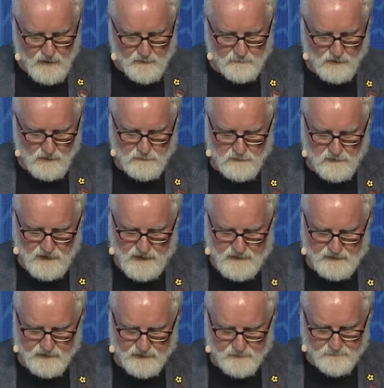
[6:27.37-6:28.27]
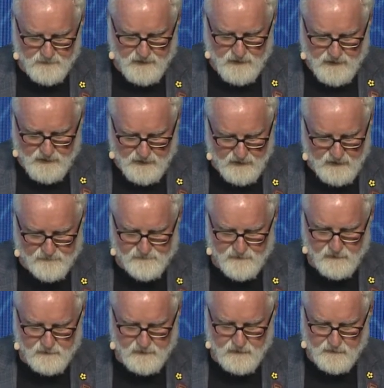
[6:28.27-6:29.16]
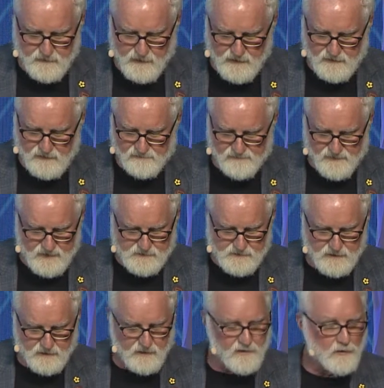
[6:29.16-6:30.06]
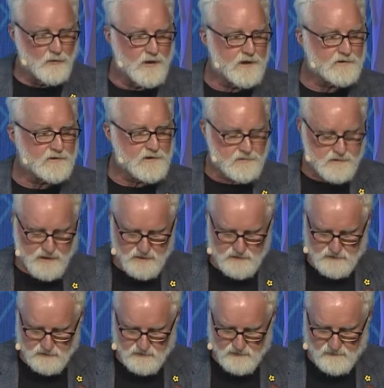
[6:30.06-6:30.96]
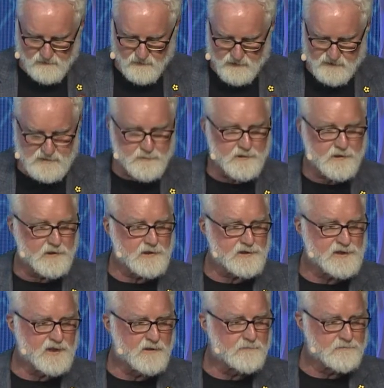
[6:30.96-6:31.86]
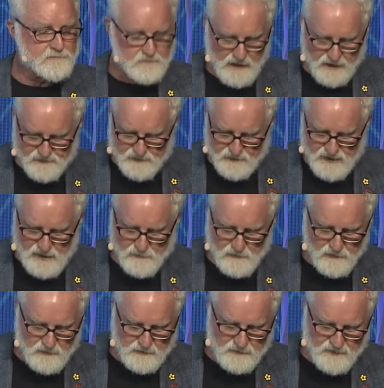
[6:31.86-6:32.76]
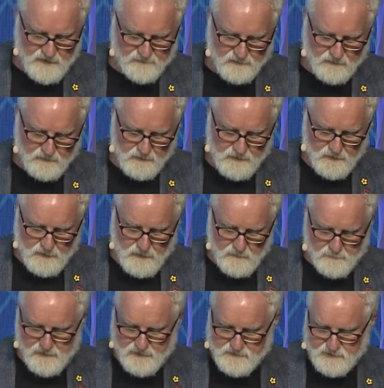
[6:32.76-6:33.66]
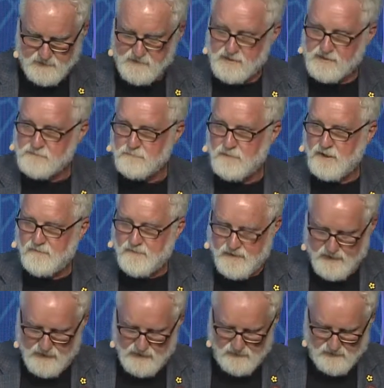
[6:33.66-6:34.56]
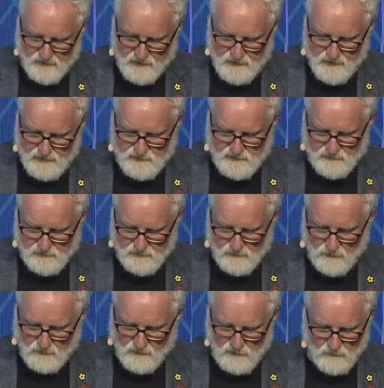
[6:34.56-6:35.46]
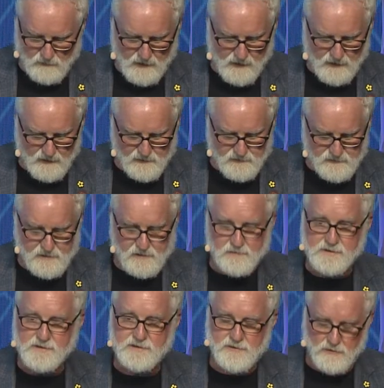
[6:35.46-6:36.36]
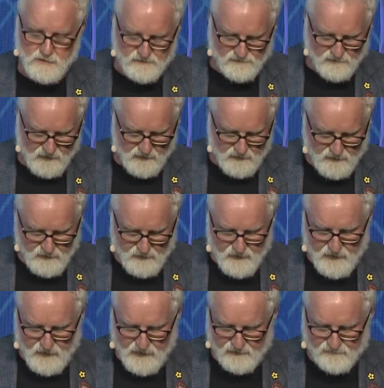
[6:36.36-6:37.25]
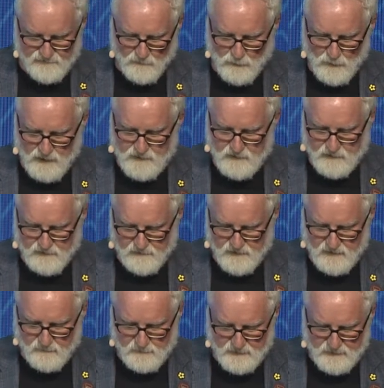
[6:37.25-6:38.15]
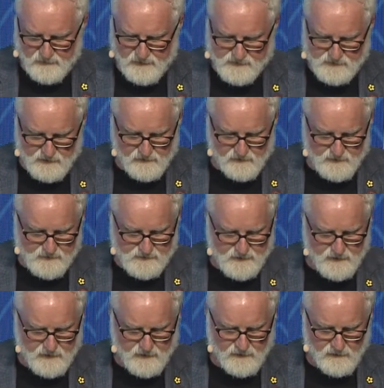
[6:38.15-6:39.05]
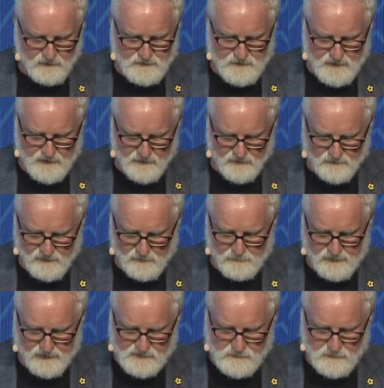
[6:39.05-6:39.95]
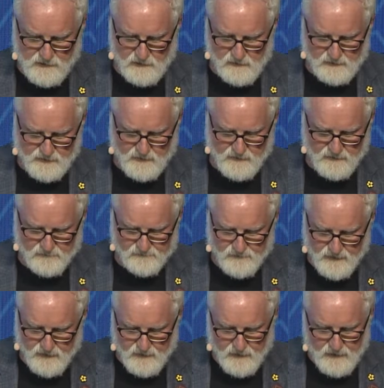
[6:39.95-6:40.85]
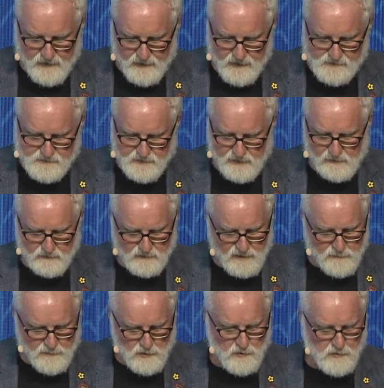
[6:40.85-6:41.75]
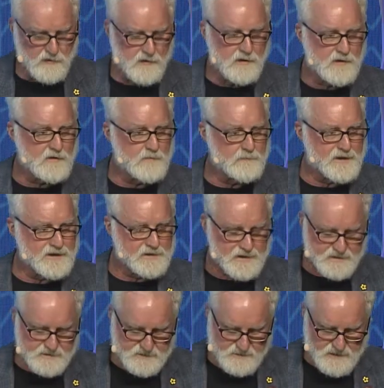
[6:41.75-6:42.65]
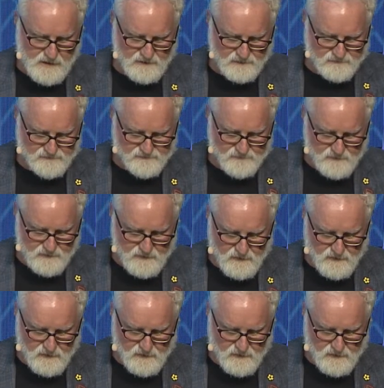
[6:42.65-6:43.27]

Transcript: More broadly, if you're not investing in wealth creation through entrepreneurship at the neighborhood level, businesses moving out of the kitchen or garage to a storefront and from 1 to 3 employees in your city or town, the place where you live, is not only poorer, but less safe.